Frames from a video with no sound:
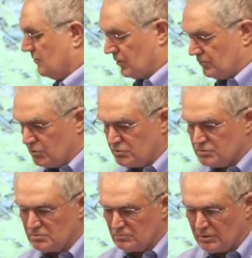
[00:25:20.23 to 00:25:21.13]
when
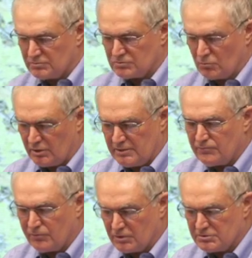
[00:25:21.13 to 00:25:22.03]
Squirty
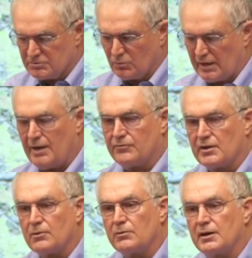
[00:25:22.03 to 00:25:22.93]
first went out
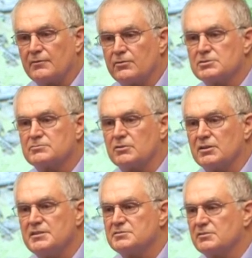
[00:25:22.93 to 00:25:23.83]
there, when I first
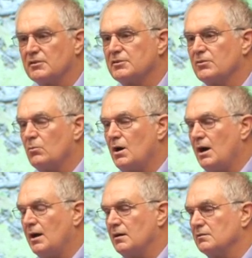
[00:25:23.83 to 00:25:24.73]
released her into the
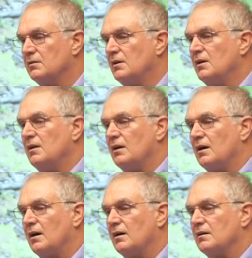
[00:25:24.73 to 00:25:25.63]
wild,
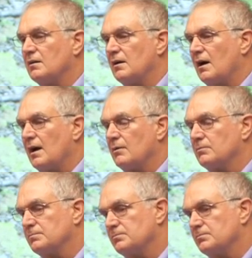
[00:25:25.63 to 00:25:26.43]
I